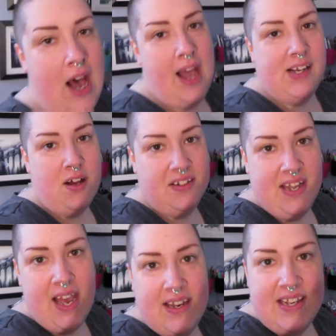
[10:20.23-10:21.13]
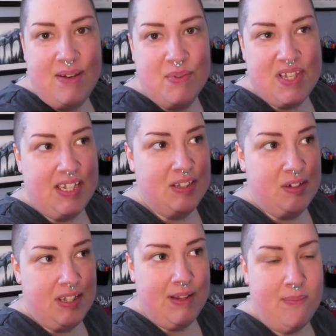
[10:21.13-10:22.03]
I called Dad. He was like
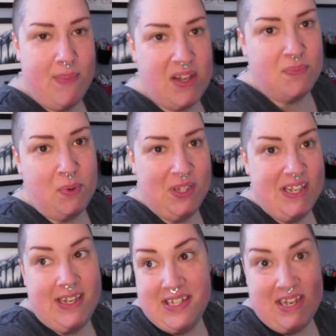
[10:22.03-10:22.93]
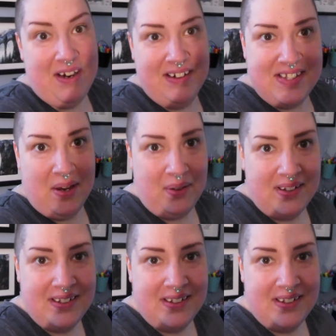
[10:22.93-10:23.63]
literally like about to pull in. He's here, so.